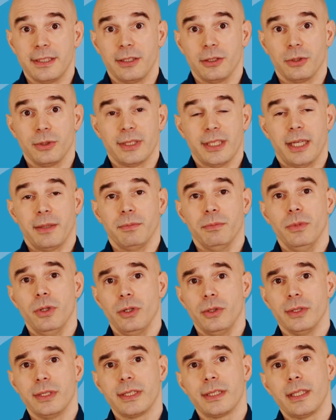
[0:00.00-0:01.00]
zeros at
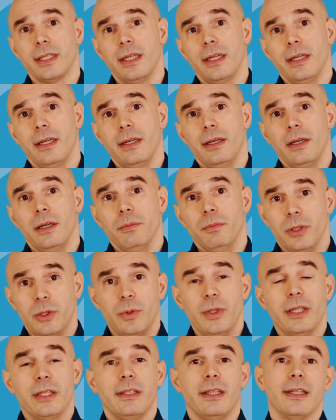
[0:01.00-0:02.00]
most
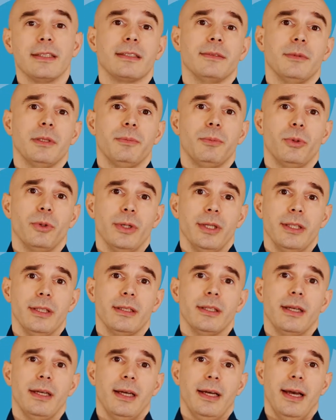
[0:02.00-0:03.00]
between the decimal point